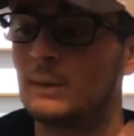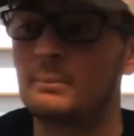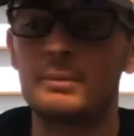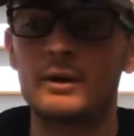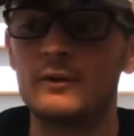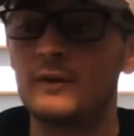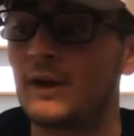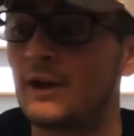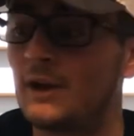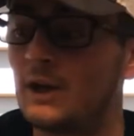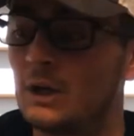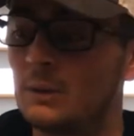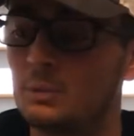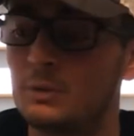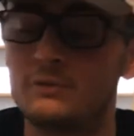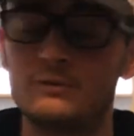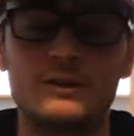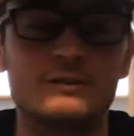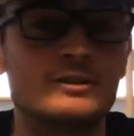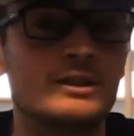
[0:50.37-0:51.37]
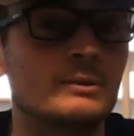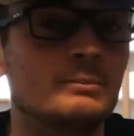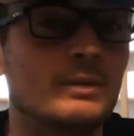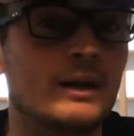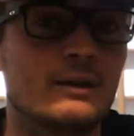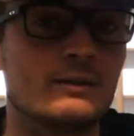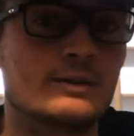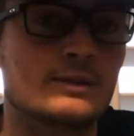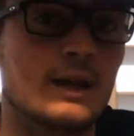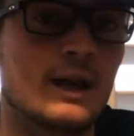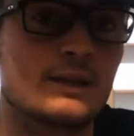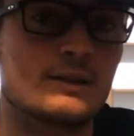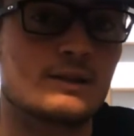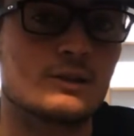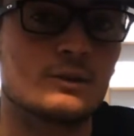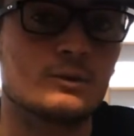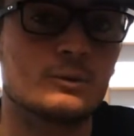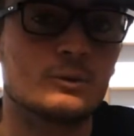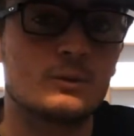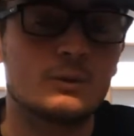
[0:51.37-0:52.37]
I pair that up with 15-pound
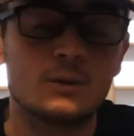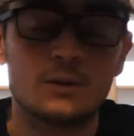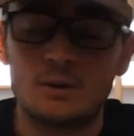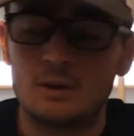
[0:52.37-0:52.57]
Tatsu.